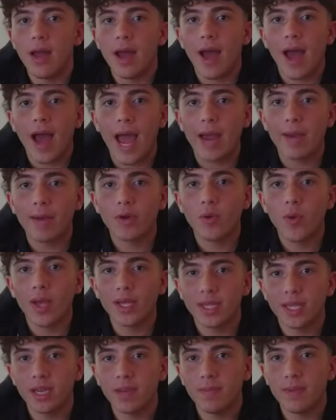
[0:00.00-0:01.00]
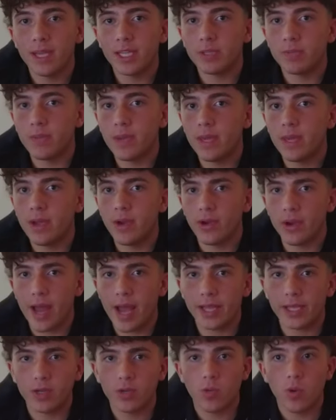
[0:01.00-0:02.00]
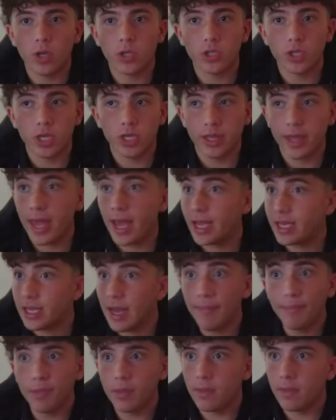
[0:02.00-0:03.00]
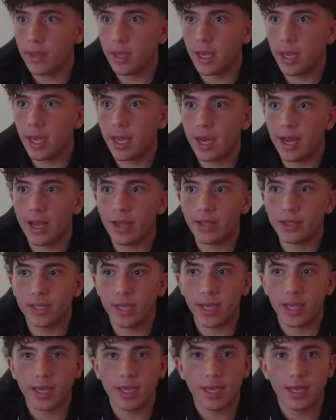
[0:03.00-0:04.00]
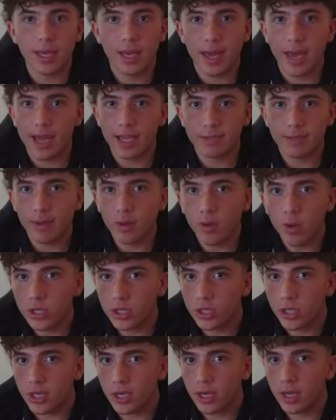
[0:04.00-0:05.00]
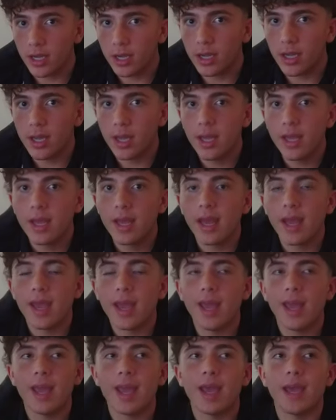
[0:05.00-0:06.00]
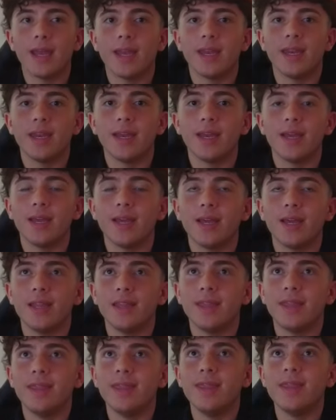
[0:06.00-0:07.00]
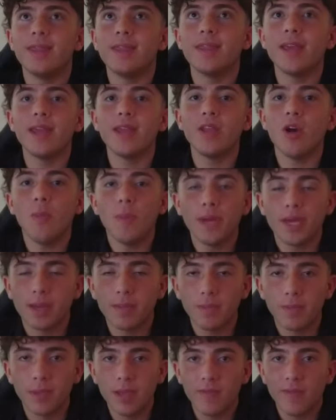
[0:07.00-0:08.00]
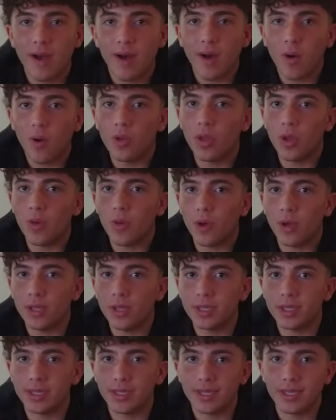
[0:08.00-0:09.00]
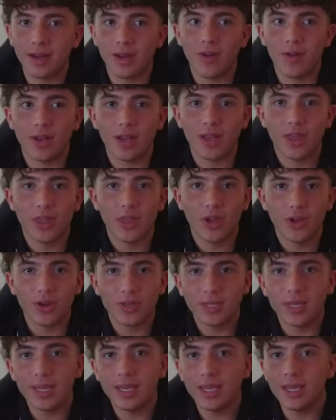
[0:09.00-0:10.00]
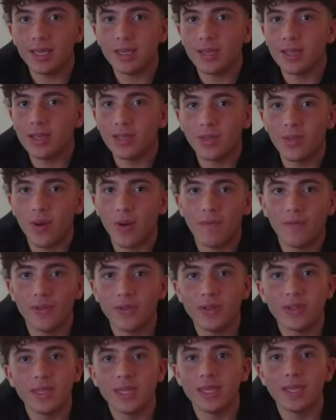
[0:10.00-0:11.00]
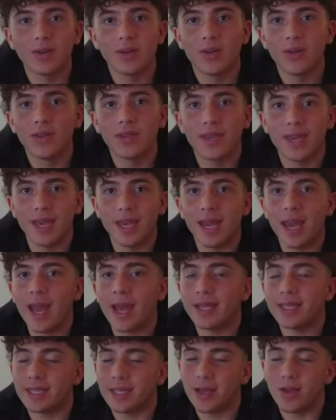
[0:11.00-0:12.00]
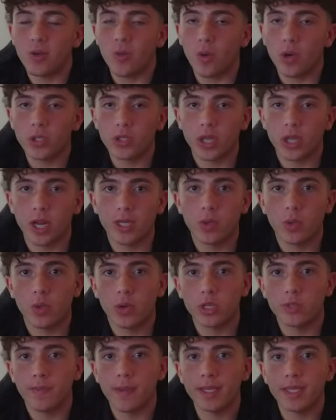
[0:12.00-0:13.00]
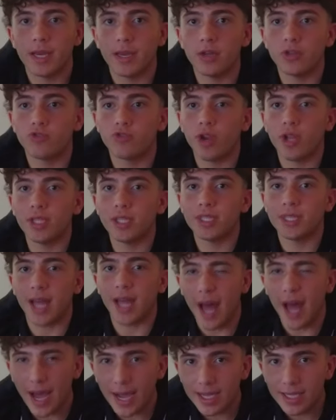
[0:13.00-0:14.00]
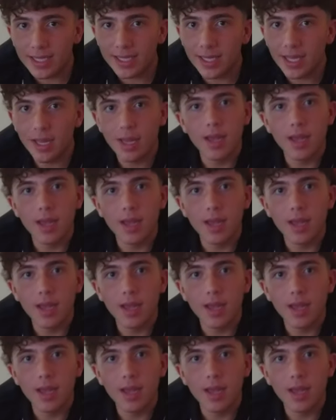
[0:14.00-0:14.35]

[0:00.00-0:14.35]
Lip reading: I requested to be a speaker and ask a question. They accepted me and I was like, I asked my question. And nobody could believe how old I was. You know, like a 13, 12, 13-year-old kid asking a question on Twitter space how to trade stocks.